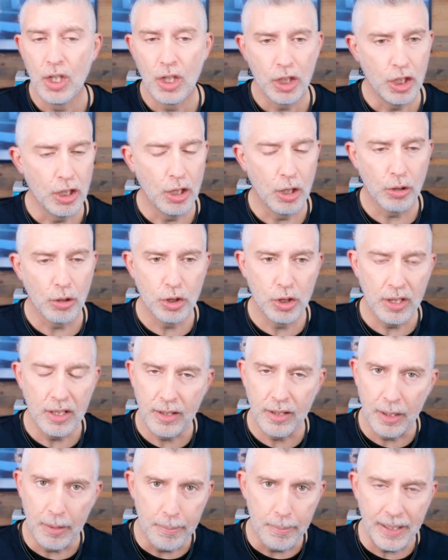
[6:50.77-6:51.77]
the
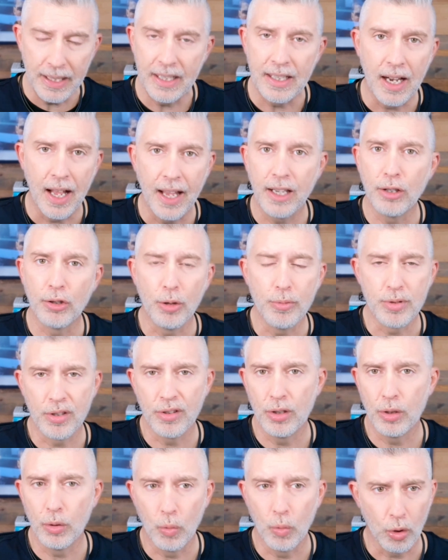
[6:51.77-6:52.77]
BNI groups
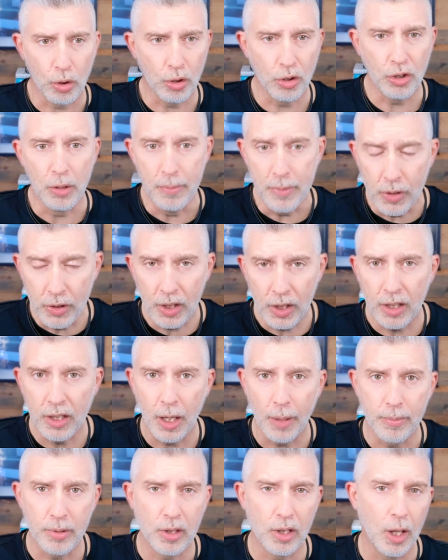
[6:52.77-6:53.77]
of the world, the Million
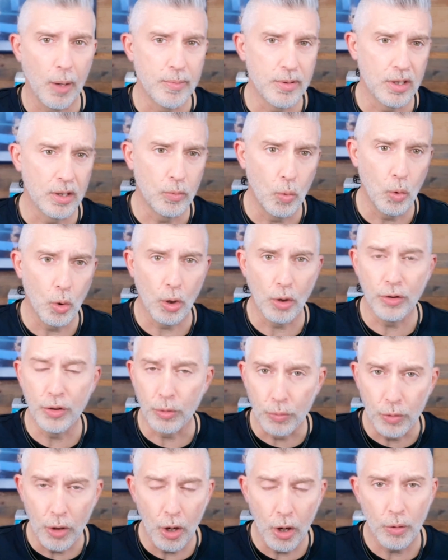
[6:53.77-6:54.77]
Cup Clubs of the world, the
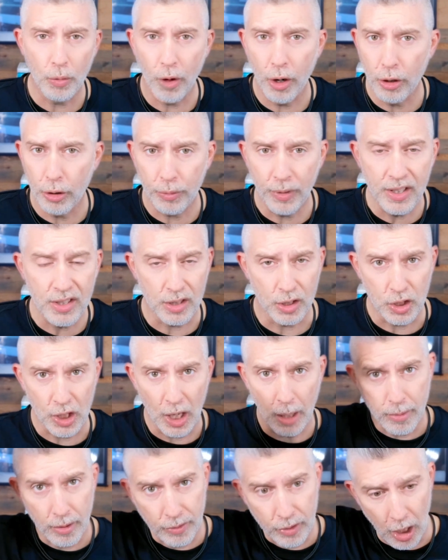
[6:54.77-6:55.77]
Rotaries, the
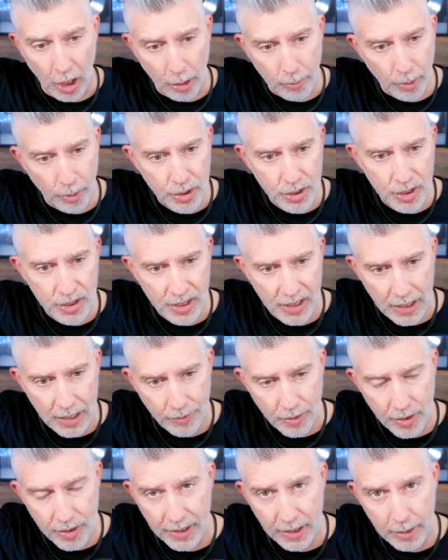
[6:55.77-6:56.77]
Chamber of Commerces, and
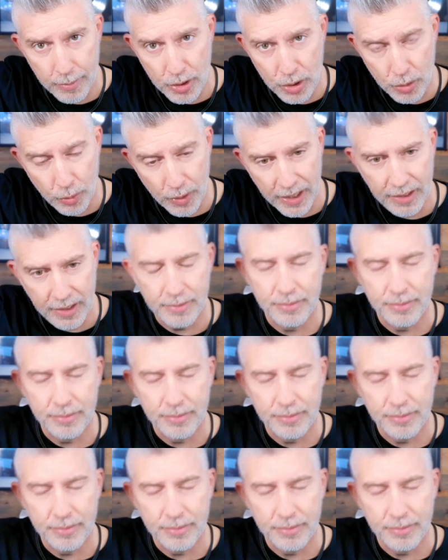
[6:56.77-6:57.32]
everything in between,